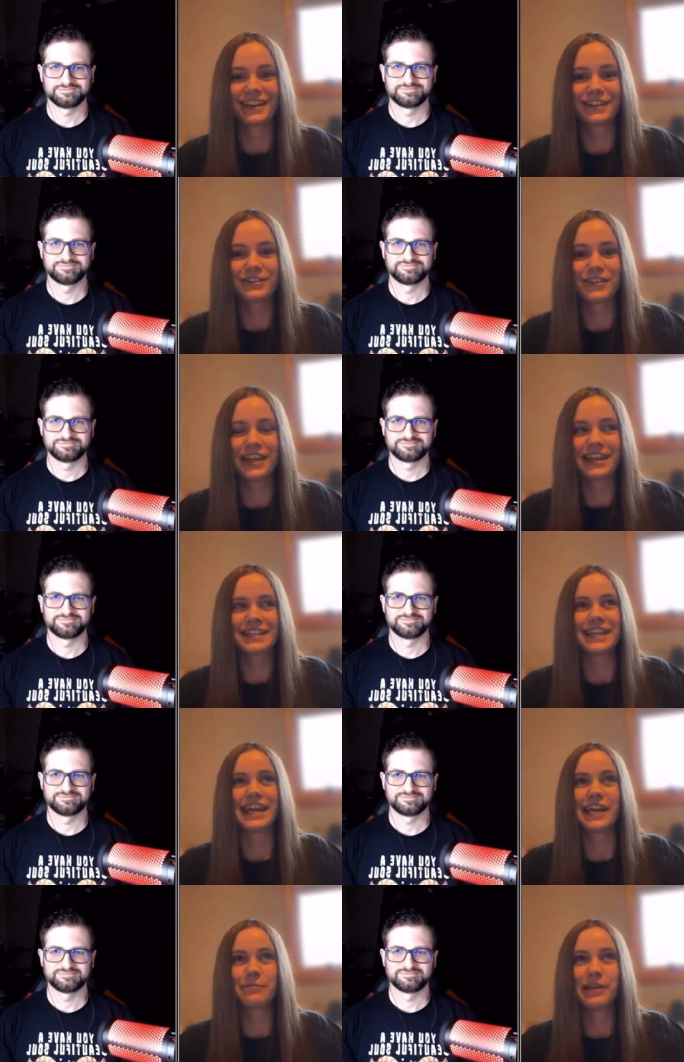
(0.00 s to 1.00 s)
Speaker 1: So they can
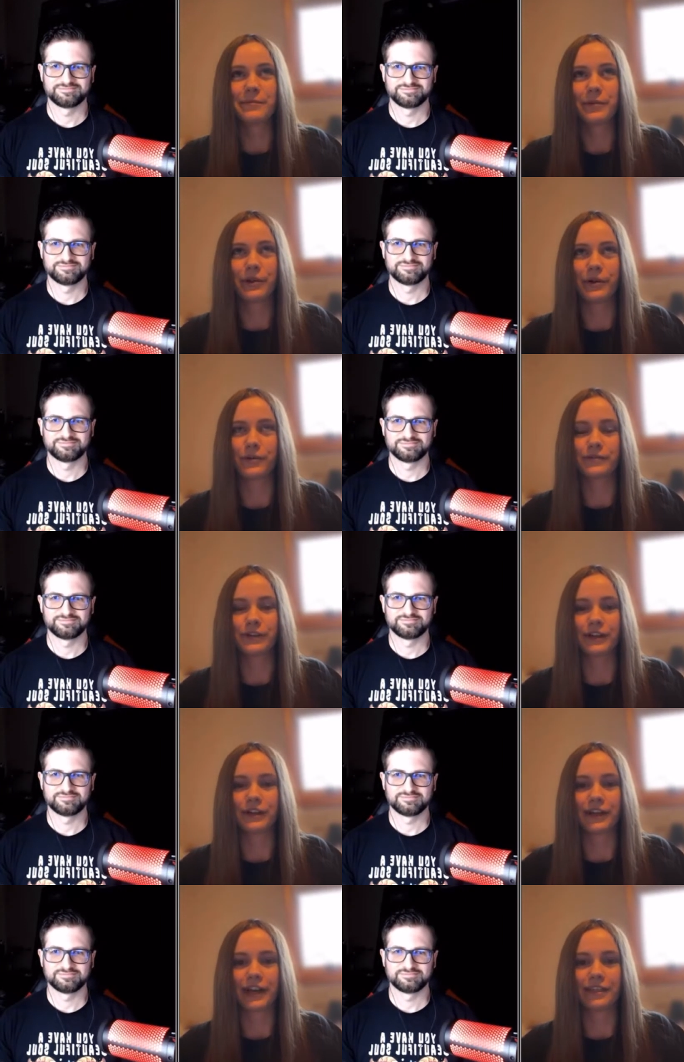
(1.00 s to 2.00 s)
take people
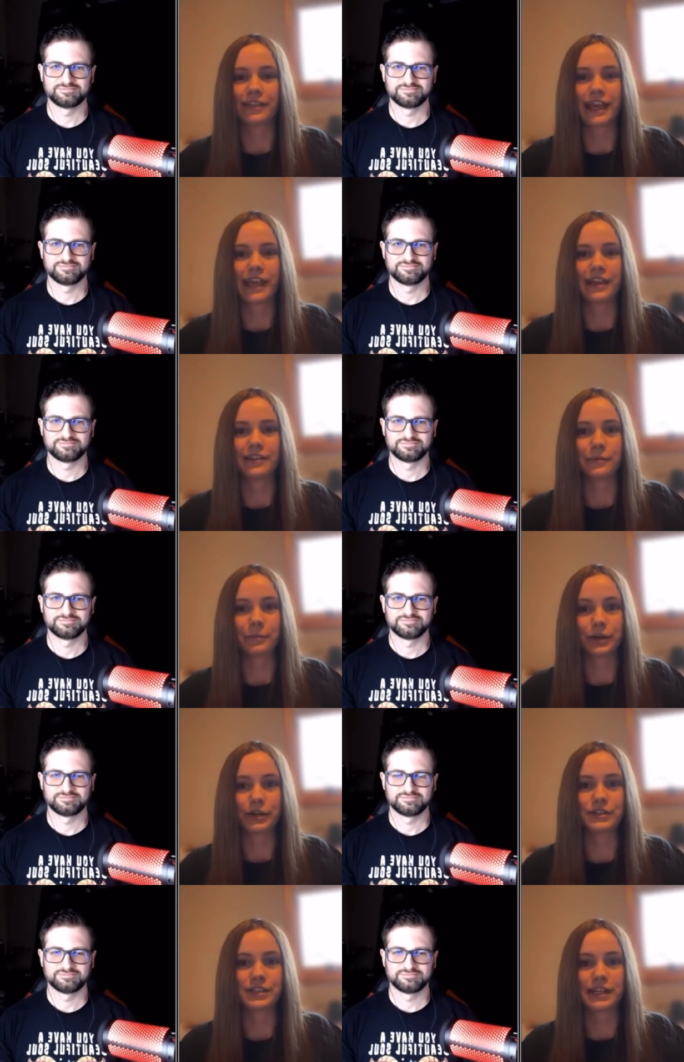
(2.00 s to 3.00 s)
over and they the
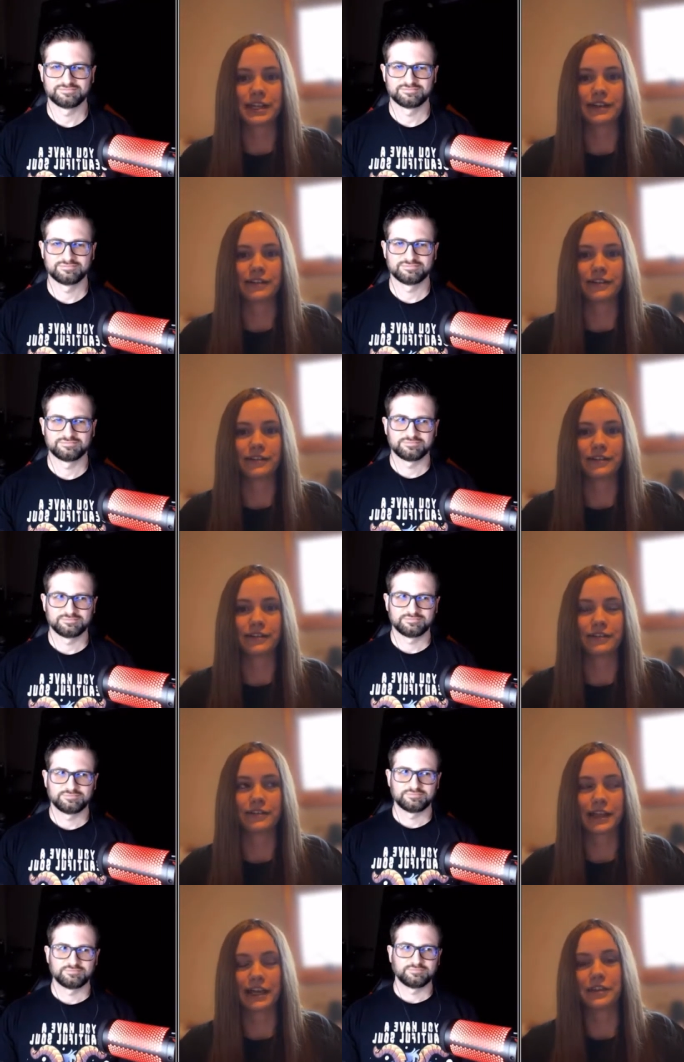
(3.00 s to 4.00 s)
person
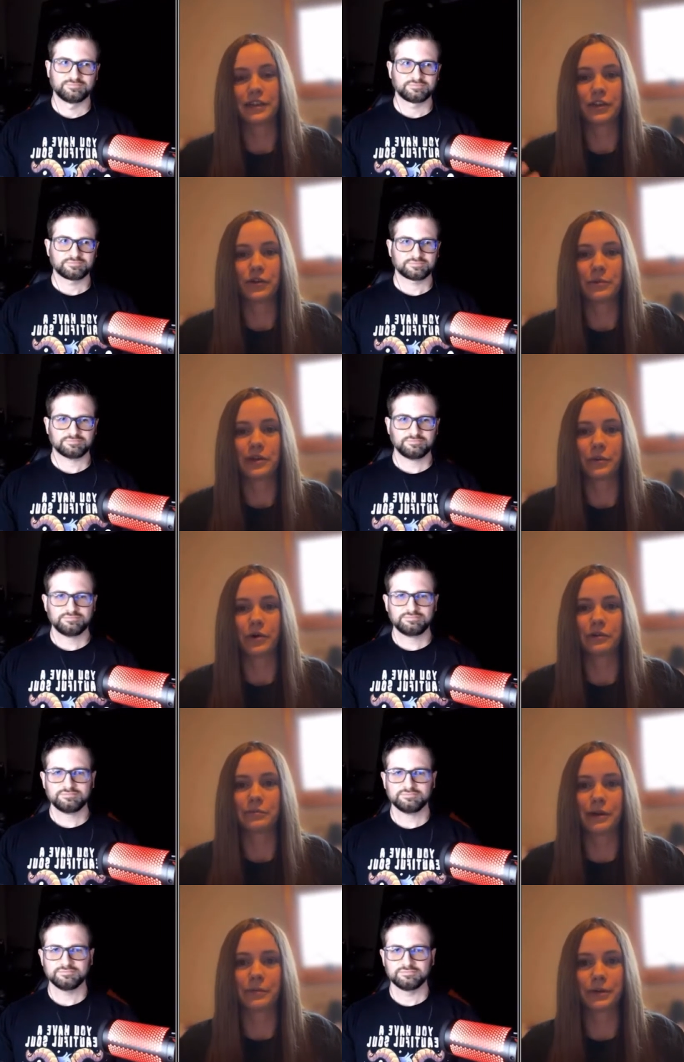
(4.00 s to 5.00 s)
like the human
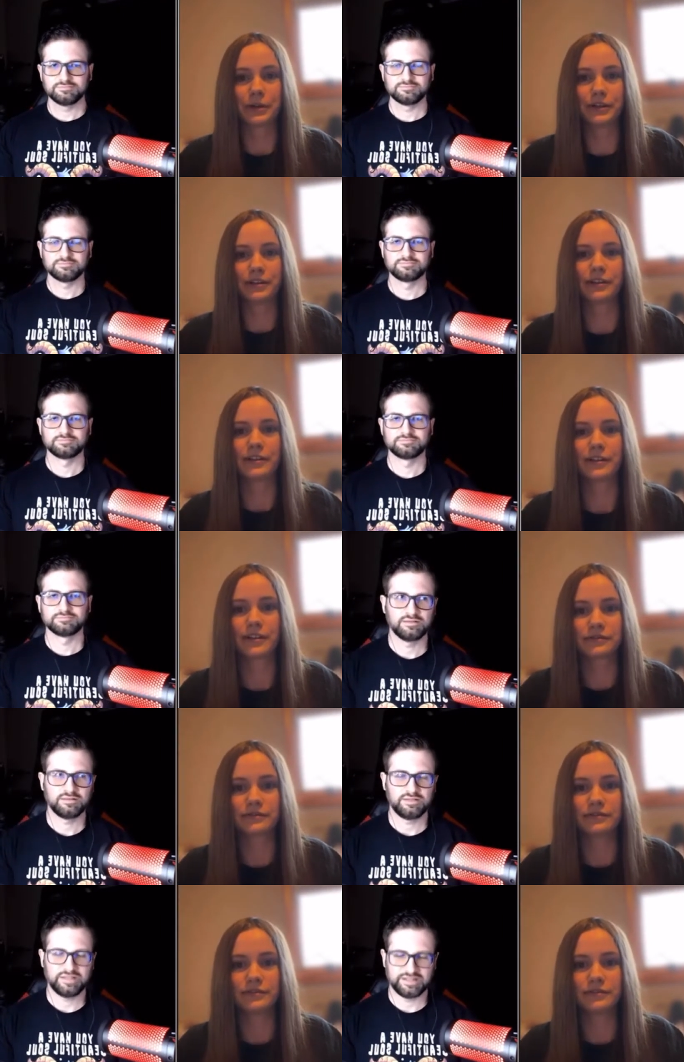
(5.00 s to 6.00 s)
remember
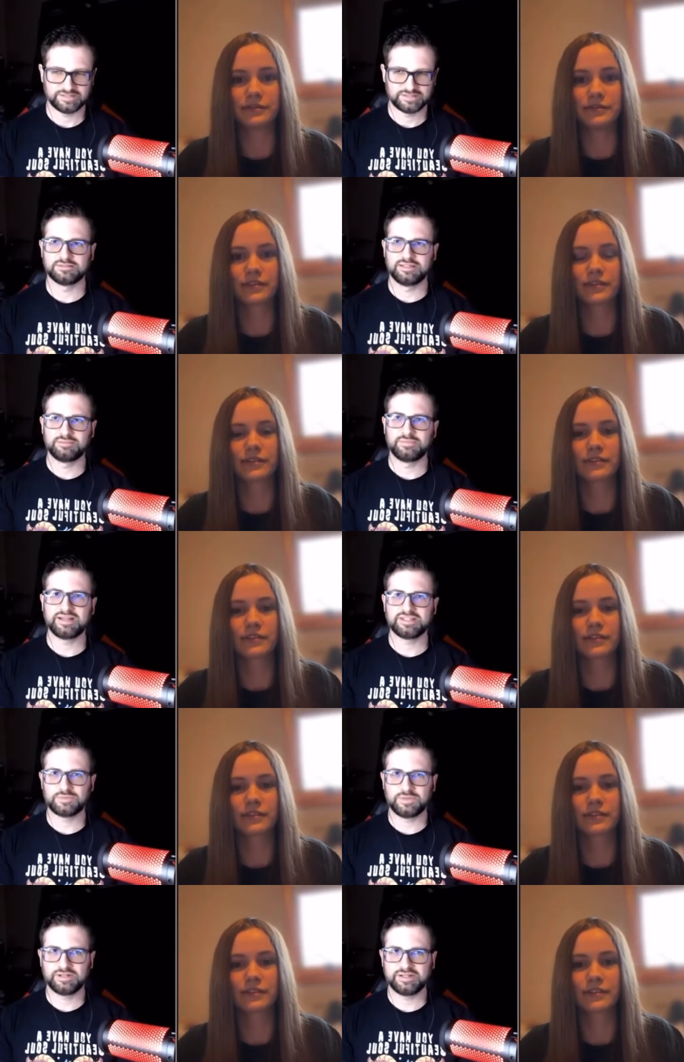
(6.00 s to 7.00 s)
Speaker 2: Yes. In my
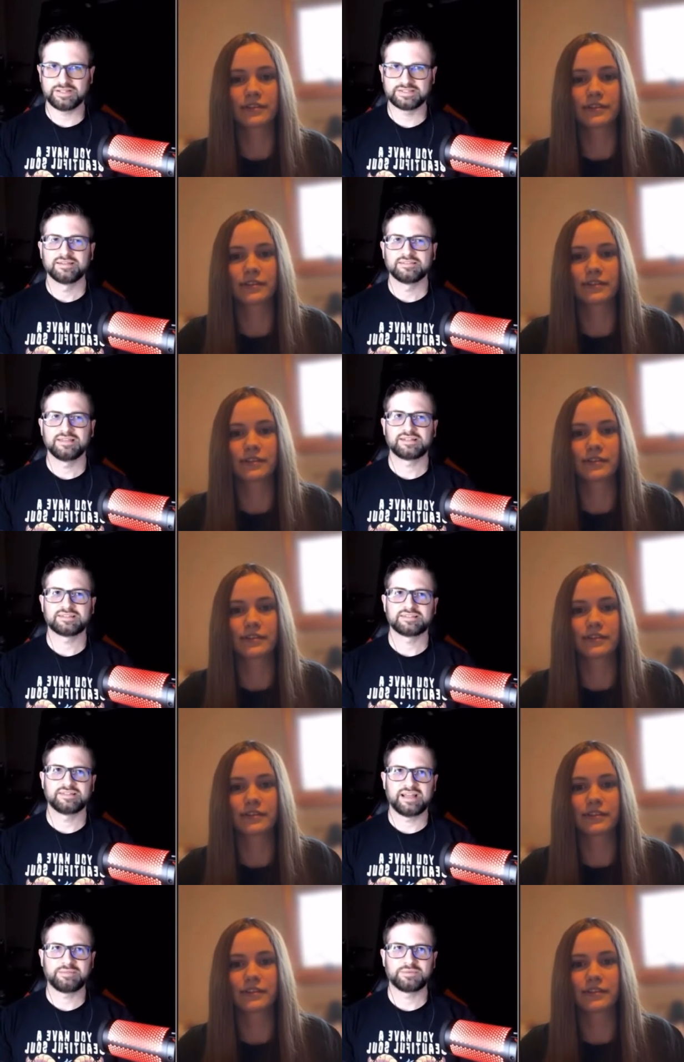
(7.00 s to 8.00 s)
experience, that doesn't
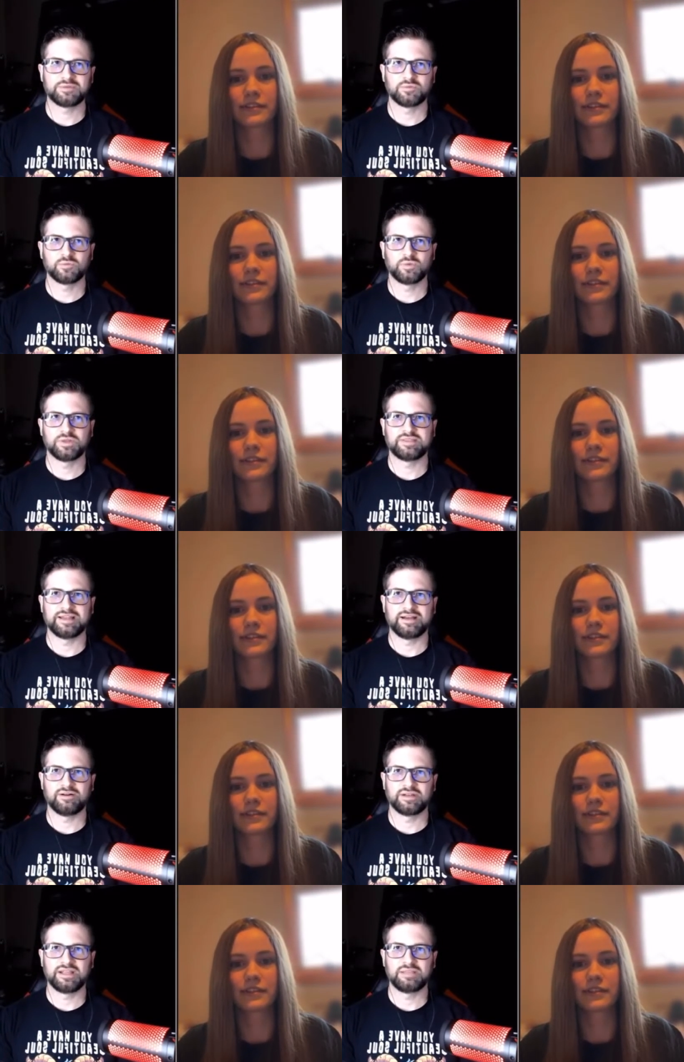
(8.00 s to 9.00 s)
happen without
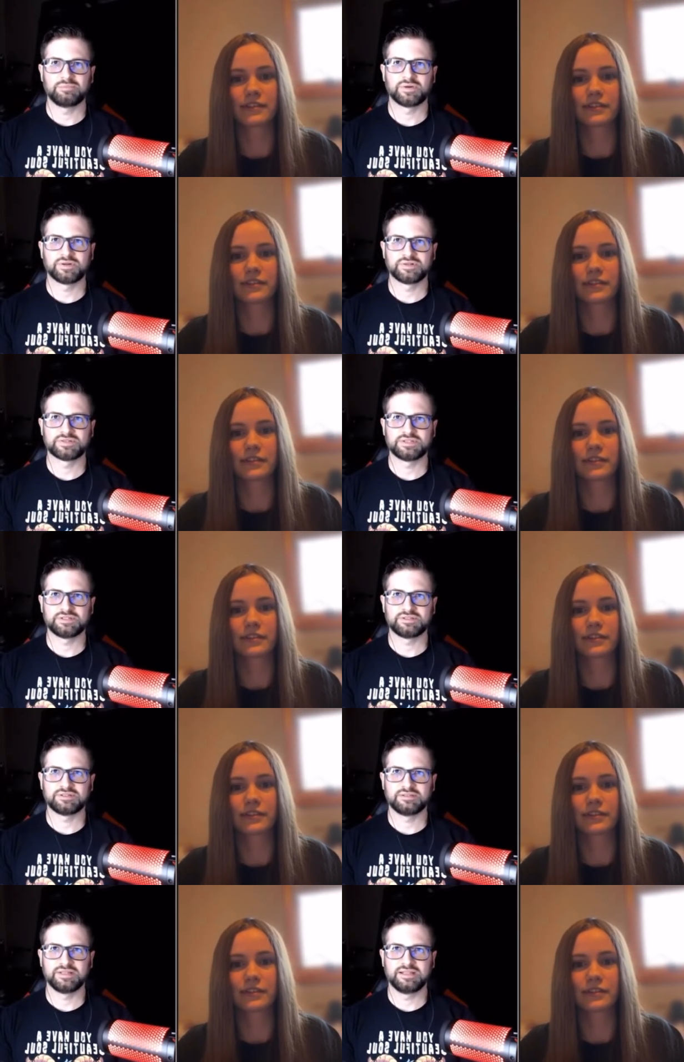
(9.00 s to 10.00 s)
a
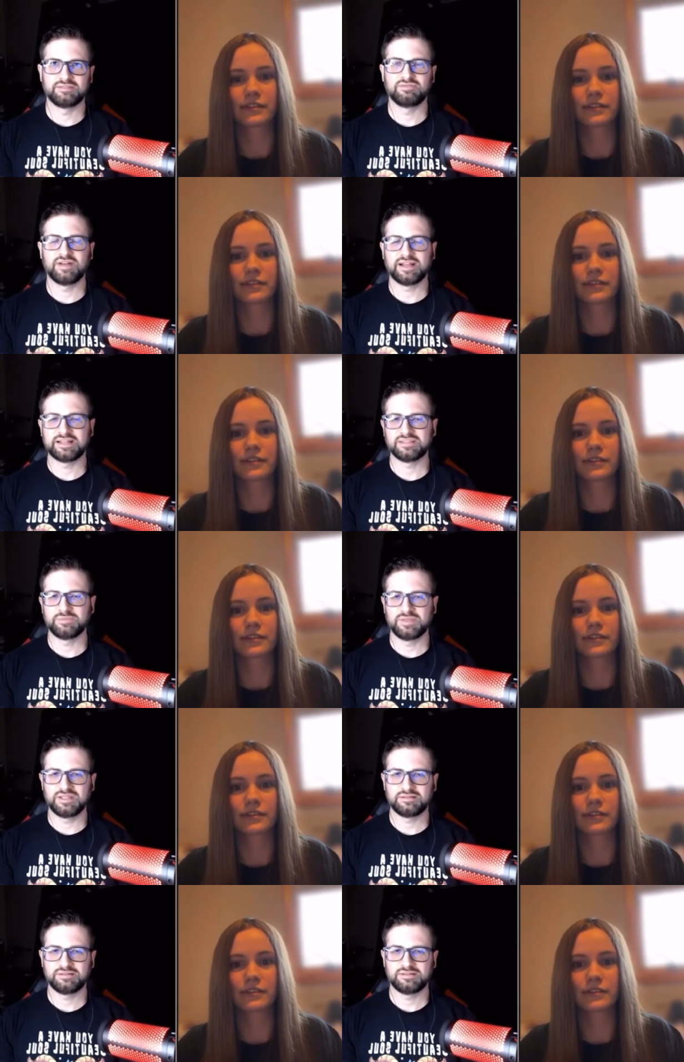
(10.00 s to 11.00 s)
person inviting them
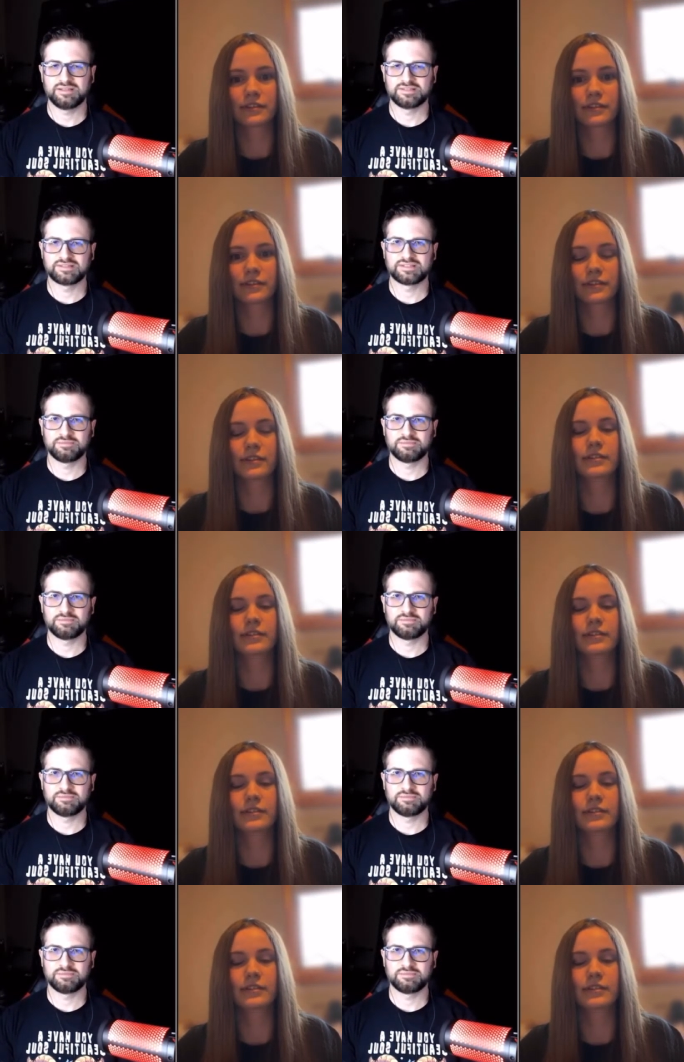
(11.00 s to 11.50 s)
in in some